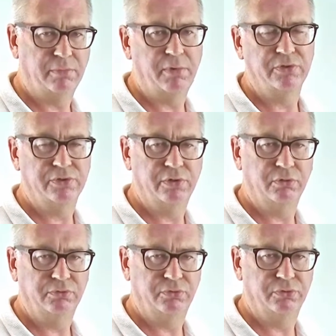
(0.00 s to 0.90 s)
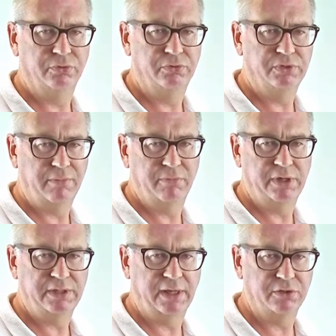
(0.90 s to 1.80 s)
I might sell to some
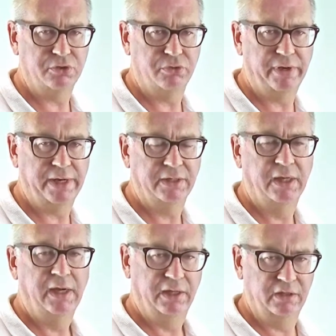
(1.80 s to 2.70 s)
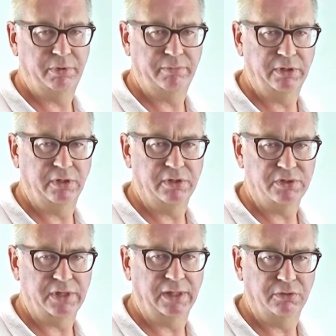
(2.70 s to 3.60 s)
retailers direct, and I've probably got a
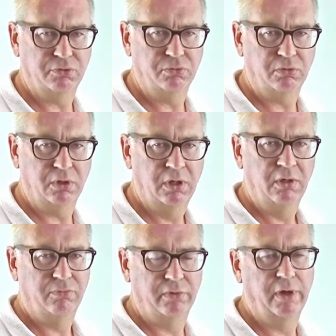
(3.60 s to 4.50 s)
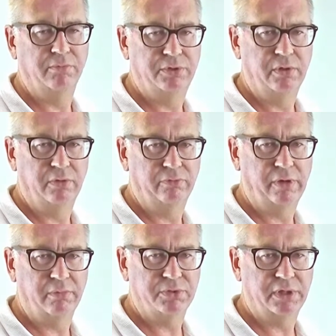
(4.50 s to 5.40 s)
cellar door where
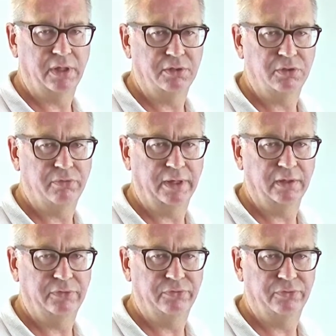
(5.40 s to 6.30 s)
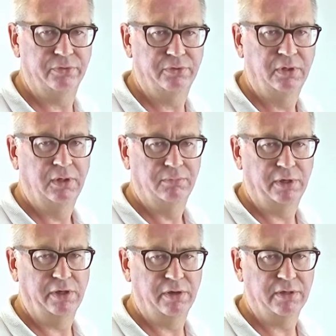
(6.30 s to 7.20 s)
I'm selling directly to
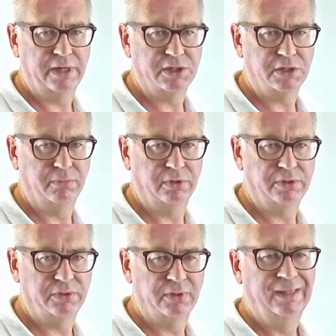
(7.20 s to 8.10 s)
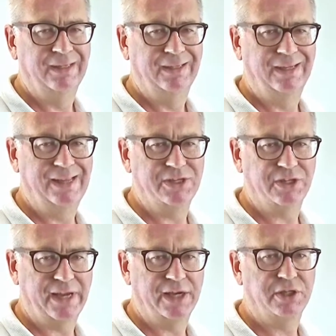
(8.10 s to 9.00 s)
my own customer list. In each
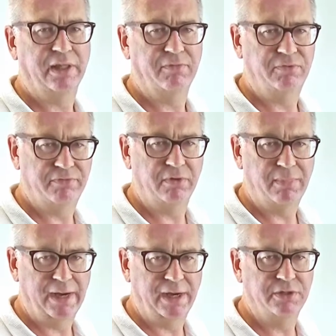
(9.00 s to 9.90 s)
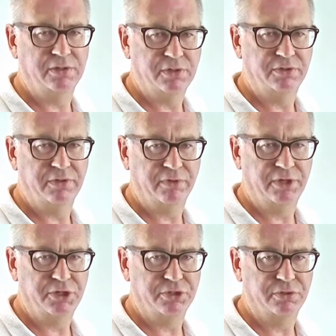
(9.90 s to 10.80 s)
case, you'll have different margins and
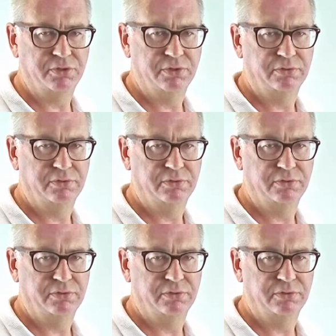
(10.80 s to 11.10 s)
different issues.